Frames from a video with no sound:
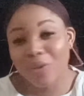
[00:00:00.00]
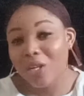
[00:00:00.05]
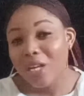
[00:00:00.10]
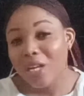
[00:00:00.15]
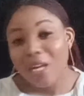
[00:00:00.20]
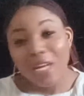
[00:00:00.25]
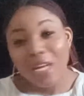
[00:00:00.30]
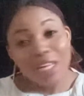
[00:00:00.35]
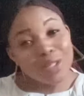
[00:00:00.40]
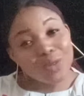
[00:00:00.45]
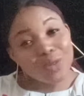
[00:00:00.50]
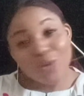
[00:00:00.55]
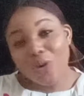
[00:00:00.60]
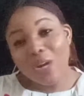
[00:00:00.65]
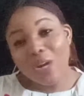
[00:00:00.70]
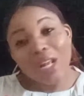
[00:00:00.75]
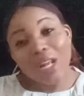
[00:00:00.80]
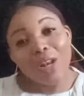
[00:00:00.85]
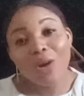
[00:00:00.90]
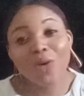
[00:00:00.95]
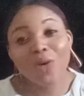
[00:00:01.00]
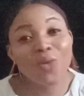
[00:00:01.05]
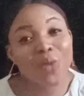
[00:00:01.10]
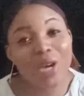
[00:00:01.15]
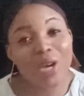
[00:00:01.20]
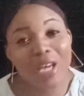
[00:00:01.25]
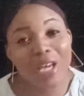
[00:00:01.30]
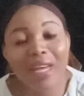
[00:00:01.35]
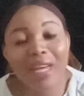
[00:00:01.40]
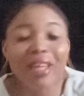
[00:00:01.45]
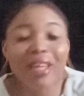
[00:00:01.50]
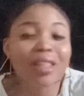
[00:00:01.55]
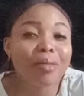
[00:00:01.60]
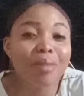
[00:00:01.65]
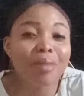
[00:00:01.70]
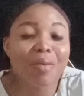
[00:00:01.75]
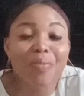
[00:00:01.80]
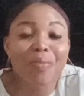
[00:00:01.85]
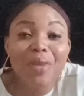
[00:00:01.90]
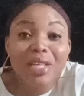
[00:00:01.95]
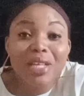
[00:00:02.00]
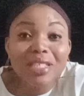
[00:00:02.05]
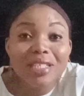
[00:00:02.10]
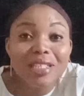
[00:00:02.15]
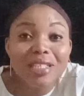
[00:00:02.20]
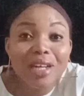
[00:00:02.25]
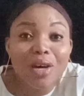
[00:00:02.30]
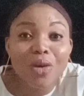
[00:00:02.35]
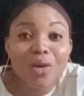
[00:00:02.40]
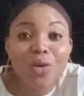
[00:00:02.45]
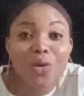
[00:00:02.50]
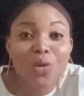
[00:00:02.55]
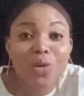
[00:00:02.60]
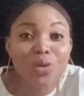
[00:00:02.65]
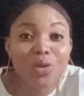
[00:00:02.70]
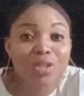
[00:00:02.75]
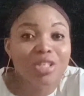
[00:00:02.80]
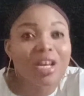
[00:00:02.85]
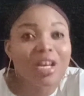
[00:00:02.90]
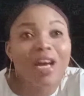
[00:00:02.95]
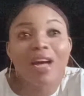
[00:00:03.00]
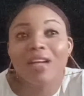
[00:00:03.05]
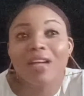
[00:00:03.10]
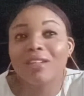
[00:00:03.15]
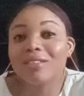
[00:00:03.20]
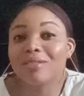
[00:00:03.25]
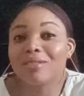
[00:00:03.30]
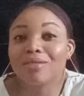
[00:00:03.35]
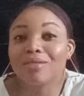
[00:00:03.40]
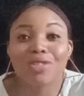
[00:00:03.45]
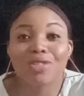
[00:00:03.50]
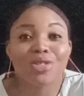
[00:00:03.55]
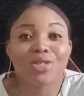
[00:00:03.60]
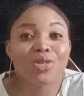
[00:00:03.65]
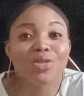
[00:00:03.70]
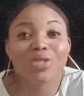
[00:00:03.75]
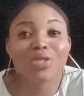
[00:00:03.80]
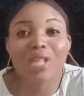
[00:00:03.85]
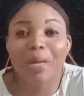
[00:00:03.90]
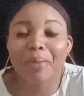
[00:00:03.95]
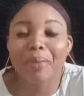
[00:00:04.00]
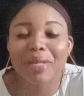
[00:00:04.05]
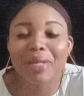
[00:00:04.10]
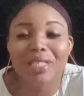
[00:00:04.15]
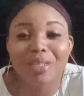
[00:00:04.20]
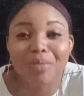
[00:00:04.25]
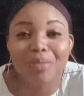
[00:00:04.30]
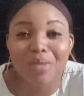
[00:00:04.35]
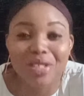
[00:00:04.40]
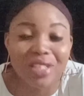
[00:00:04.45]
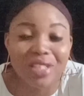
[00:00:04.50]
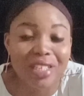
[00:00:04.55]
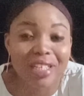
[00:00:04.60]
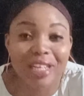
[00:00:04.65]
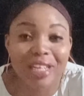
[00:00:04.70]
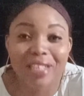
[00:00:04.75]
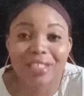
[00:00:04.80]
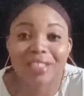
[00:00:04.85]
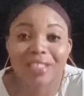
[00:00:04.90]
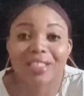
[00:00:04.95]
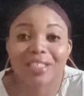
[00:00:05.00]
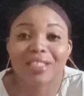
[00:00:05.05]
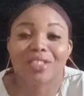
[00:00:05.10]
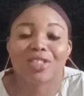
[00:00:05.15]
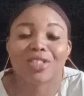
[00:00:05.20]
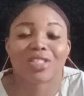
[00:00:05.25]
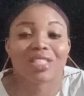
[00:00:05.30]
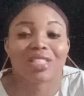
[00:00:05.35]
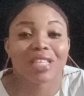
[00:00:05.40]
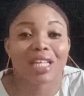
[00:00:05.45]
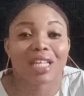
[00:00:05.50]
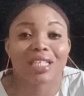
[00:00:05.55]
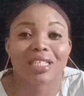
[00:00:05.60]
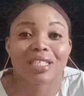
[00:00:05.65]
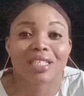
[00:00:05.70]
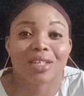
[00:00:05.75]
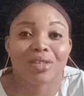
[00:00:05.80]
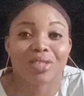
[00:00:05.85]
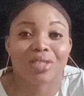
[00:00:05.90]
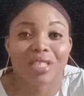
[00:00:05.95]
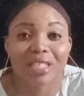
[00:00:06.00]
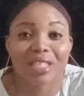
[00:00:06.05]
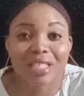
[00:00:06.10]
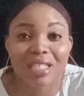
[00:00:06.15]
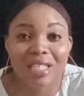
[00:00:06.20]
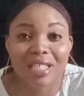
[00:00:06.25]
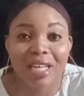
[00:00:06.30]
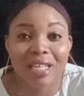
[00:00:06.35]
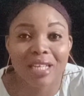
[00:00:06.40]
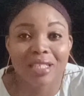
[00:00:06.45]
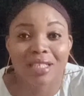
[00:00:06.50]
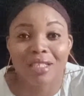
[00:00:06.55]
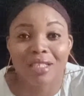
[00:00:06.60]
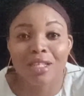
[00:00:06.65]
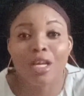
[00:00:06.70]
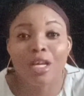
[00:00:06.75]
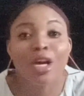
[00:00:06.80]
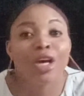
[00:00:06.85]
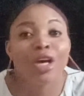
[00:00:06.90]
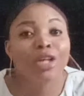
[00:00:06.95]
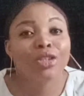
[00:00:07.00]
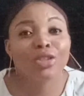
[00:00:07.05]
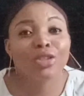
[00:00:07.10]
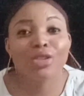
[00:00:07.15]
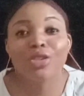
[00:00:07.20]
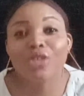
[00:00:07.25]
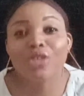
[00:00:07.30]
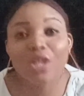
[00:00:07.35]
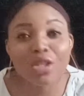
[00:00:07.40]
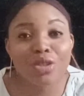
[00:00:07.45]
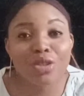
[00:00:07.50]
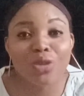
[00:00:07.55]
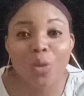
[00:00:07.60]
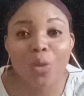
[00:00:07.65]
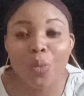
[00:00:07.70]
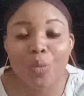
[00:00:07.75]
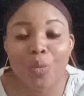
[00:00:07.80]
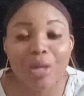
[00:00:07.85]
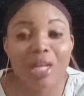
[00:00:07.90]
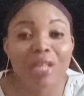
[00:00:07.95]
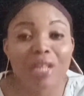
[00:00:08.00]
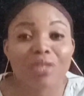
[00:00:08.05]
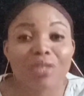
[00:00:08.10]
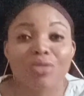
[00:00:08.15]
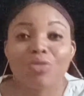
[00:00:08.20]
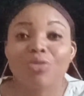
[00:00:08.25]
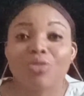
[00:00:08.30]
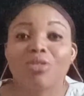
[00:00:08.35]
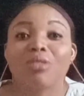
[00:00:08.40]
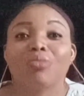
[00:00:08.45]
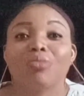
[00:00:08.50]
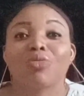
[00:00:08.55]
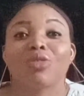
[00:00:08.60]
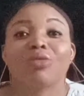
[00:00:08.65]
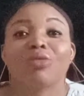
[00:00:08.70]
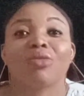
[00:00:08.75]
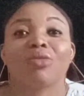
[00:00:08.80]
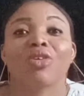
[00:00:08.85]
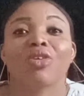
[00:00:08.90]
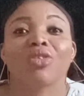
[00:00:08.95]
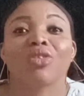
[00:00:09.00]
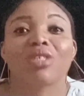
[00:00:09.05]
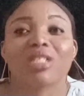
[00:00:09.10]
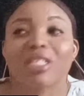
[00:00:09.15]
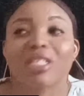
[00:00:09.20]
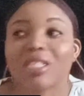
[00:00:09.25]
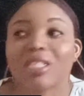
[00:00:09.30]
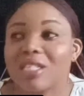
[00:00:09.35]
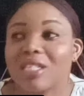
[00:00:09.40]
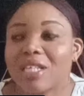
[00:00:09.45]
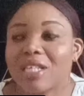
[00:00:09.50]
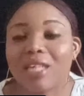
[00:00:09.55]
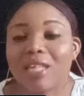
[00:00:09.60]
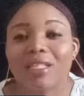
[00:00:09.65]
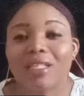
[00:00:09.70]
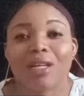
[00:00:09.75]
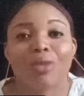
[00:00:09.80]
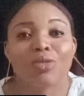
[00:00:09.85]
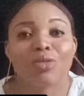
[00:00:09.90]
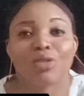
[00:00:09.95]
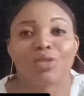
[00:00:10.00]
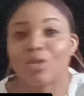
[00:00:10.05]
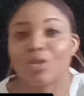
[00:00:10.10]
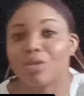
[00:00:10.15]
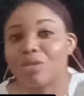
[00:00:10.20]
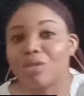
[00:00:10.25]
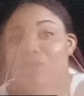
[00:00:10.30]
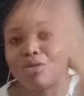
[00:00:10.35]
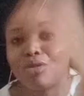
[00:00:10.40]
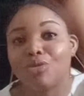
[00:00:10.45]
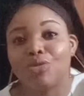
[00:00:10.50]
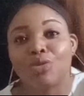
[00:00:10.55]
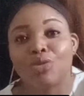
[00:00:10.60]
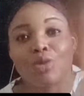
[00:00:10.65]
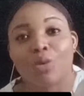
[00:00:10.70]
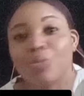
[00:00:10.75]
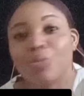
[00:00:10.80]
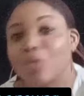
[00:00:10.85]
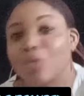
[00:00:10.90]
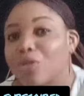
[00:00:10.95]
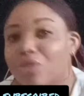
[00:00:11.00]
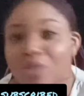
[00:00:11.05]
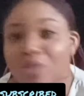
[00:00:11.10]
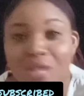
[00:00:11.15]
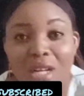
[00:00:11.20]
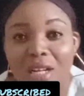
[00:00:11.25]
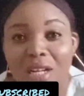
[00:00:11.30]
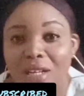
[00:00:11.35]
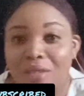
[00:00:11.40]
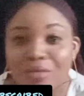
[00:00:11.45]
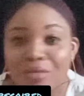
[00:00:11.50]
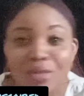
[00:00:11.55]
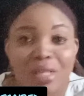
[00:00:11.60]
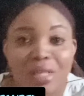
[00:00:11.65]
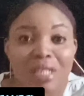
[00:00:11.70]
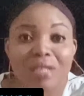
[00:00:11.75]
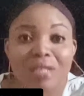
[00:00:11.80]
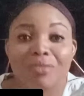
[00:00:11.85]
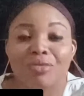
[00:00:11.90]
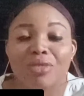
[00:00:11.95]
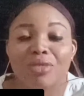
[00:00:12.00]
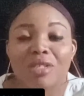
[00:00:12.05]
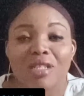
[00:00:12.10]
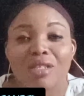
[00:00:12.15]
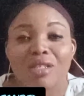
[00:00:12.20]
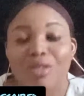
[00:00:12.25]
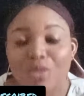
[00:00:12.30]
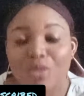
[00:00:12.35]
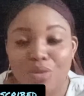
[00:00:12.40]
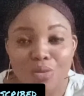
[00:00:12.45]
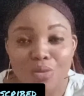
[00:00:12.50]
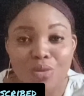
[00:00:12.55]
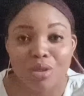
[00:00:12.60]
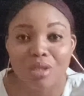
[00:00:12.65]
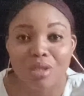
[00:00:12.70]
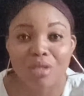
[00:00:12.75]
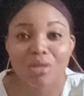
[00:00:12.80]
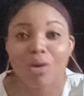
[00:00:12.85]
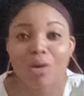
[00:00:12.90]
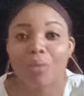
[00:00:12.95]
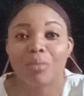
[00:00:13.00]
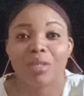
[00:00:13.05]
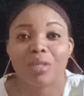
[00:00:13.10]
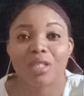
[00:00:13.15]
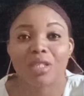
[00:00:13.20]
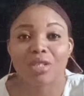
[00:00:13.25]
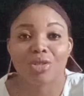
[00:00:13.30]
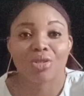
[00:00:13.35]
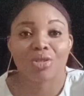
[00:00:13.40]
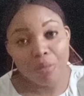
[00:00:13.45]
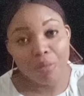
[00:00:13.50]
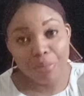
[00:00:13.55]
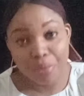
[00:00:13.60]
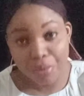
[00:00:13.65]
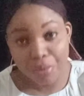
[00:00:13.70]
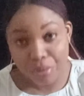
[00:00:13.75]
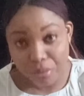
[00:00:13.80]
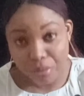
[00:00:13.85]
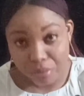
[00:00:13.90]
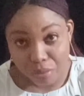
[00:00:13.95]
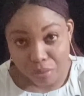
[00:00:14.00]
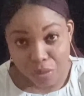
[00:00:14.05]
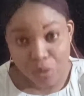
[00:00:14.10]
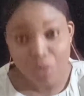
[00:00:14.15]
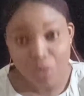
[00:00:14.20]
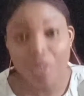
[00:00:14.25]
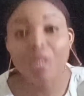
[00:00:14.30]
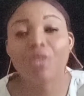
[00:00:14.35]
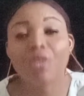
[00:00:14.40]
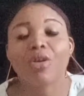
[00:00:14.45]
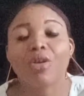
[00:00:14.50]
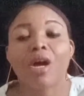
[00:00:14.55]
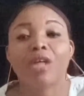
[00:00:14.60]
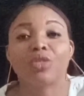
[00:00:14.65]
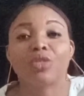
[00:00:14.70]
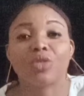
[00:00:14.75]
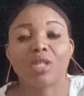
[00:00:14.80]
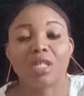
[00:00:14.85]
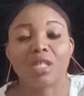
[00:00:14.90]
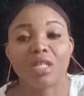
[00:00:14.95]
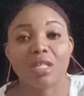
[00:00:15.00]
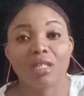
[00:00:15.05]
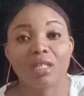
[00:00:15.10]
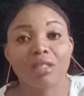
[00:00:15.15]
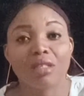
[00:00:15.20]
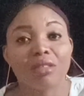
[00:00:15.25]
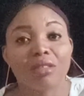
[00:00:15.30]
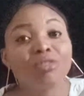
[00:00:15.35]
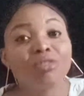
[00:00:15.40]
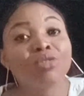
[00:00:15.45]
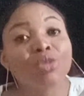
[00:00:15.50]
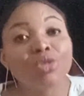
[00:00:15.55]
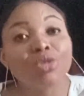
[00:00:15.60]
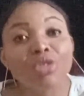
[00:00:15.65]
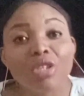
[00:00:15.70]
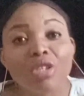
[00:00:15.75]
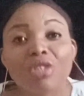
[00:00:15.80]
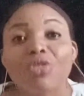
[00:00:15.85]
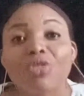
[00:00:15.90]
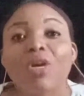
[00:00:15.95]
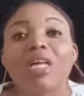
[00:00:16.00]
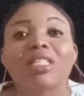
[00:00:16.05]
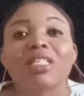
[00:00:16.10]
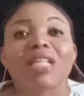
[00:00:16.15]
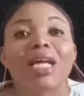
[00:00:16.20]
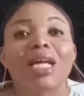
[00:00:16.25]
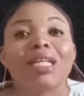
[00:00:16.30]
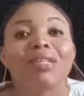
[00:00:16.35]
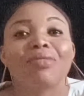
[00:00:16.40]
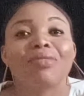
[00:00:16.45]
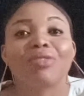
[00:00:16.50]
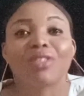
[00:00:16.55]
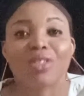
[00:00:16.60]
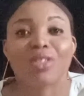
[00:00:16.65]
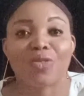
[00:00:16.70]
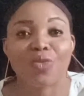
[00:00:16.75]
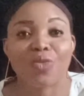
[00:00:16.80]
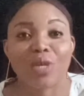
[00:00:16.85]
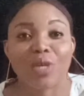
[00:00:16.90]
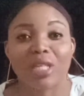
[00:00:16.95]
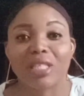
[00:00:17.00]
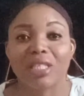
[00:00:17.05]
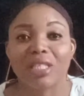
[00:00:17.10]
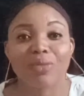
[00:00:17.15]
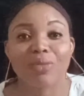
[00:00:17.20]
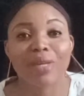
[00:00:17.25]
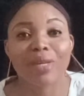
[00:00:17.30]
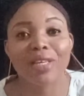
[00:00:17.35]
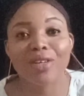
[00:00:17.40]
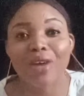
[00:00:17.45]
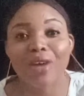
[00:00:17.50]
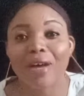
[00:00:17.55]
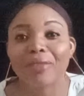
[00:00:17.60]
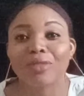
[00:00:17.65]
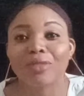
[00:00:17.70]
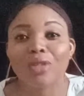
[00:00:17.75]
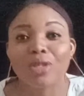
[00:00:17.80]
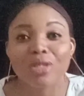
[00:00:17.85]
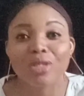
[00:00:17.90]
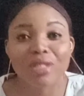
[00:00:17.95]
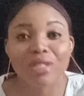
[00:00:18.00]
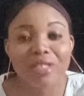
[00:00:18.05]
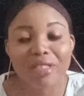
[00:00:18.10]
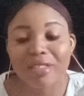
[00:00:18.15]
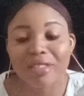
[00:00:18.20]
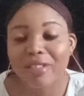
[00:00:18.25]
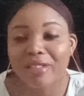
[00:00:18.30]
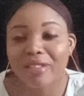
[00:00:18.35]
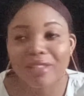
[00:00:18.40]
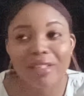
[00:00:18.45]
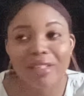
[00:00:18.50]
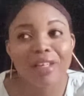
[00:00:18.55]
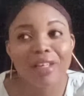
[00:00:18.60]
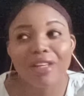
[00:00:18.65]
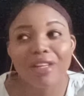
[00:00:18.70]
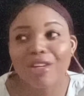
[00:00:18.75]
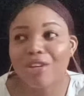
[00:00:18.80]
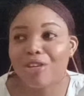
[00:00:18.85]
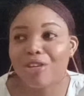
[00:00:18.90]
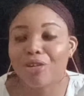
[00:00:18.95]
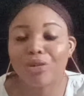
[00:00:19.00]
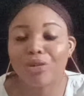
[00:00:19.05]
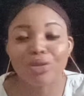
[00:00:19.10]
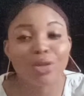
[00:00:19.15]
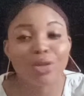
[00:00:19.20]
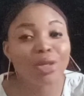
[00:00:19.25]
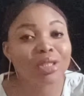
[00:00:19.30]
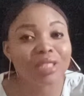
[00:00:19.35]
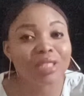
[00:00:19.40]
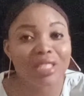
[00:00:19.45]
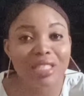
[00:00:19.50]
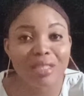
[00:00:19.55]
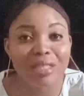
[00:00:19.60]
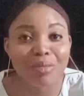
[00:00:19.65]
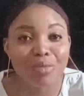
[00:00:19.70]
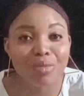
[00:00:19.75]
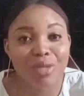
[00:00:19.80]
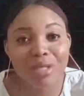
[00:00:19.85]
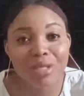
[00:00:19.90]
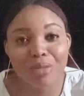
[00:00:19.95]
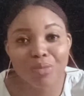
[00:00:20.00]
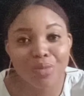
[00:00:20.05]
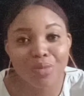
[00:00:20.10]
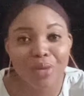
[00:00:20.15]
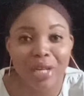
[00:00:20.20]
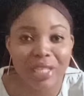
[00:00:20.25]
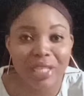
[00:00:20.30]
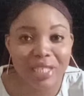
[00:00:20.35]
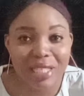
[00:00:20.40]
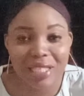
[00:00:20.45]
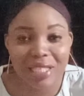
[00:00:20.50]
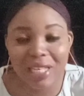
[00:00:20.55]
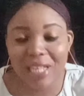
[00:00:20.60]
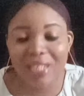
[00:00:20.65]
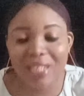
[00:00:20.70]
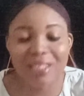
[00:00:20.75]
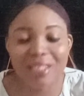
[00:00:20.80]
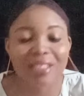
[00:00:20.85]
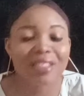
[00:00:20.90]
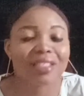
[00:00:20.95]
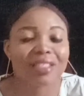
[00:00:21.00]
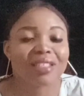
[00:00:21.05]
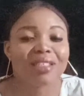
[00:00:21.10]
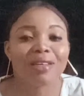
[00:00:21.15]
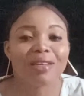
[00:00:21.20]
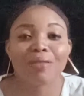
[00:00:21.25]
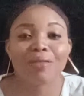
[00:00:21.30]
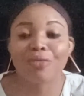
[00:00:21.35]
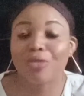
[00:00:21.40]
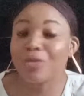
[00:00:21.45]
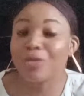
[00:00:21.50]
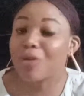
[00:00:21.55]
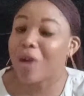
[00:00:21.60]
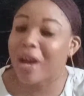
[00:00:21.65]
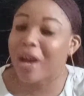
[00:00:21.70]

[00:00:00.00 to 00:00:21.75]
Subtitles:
it will go a long way. Get them a personal coach. And you, diabetic patient that is just starting out exercising, don't just jump in and do the most vigorous exercise that will just drop your sugar level and even lead to worse complications. Do it gradually. Don't just go and start lifting weights when you are not, you know, done the simple exercises, if you have